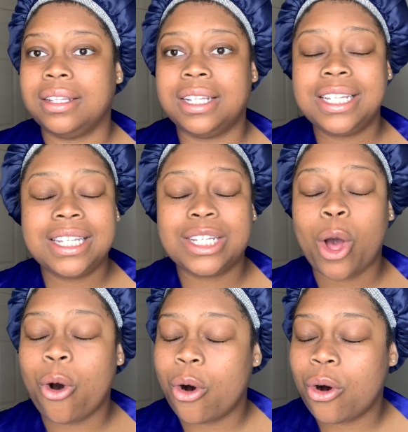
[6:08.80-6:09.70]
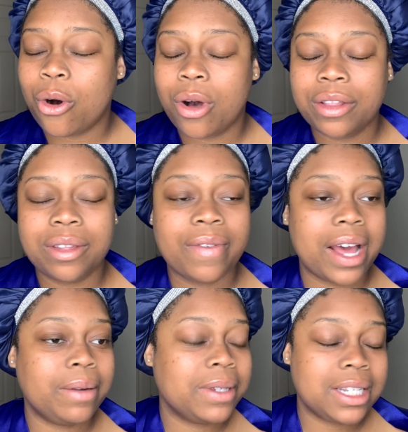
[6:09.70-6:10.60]
This is all the
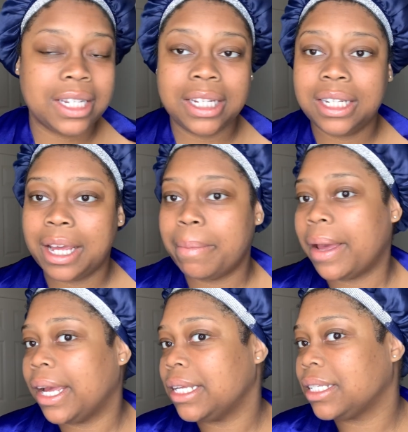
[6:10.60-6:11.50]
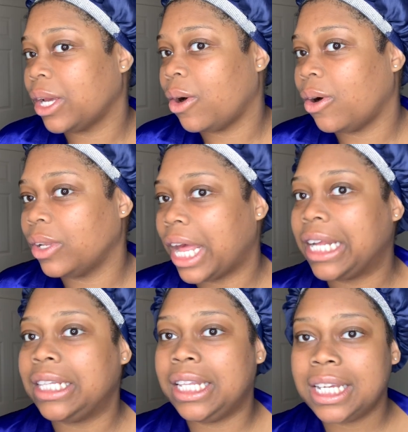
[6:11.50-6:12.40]
vitamin C clay mask, y'all. Like,
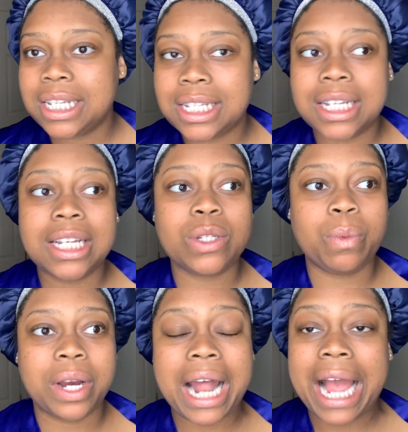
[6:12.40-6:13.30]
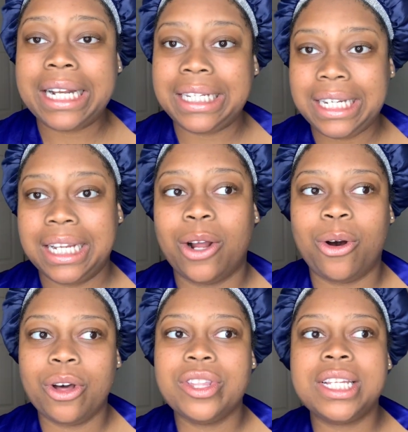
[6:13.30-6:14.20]
this is what I needed.
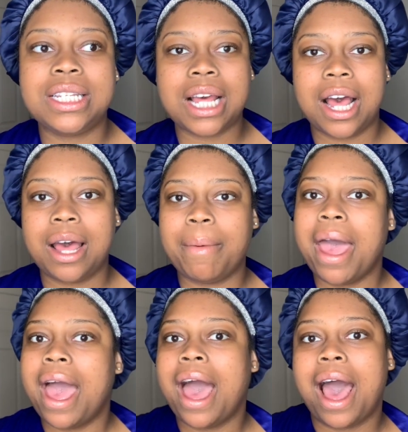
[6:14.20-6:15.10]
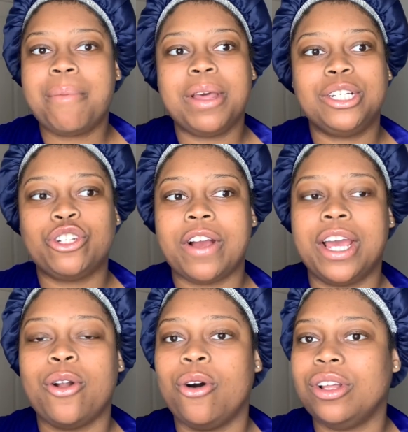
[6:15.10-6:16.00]
All this time, I've been
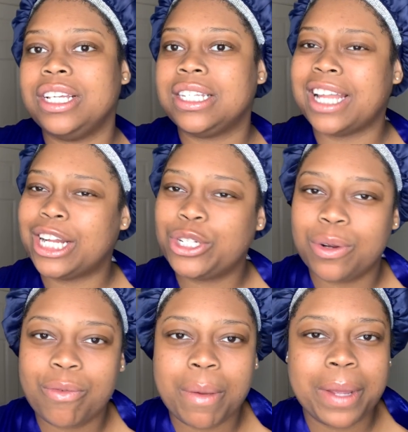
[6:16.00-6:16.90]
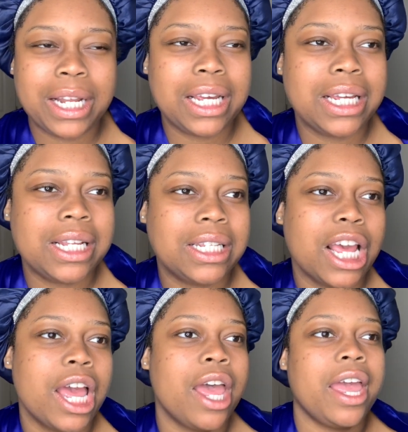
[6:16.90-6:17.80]
trying all these natural remedies
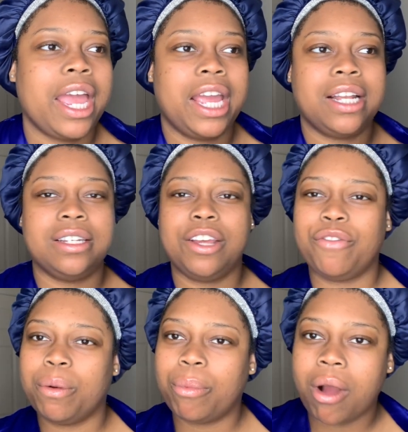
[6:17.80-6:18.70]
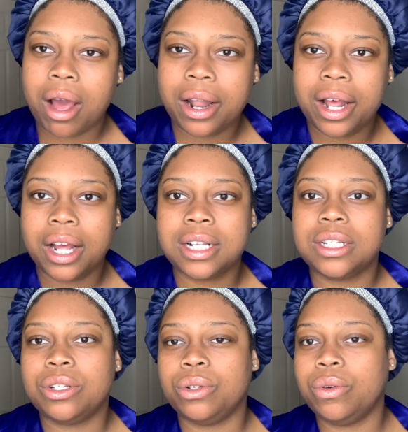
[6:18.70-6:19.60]
and different products
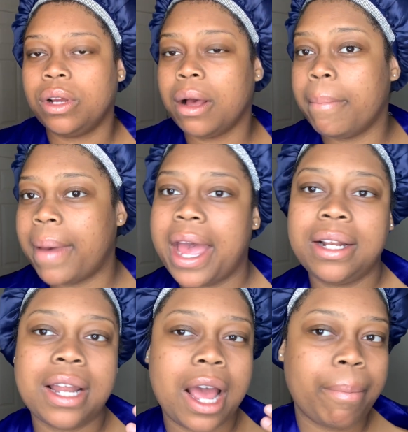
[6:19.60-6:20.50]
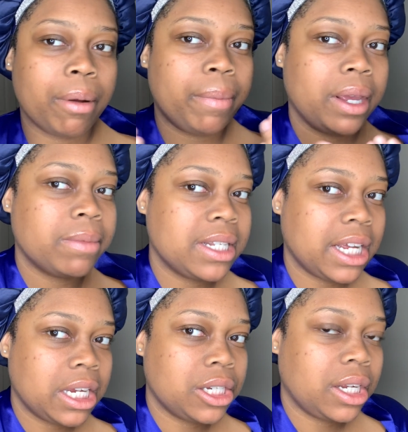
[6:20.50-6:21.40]
to combat the
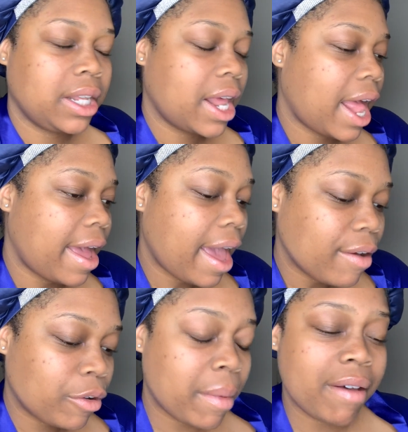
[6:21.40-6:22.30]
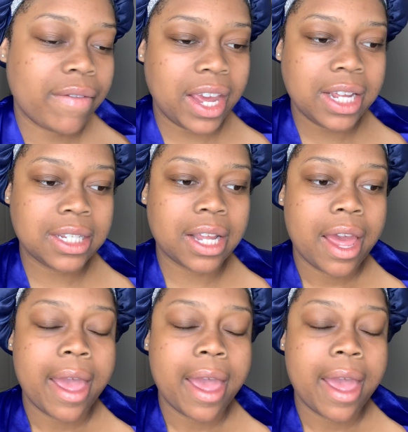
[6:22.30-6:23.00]
hyperpigmentation that I have on my face,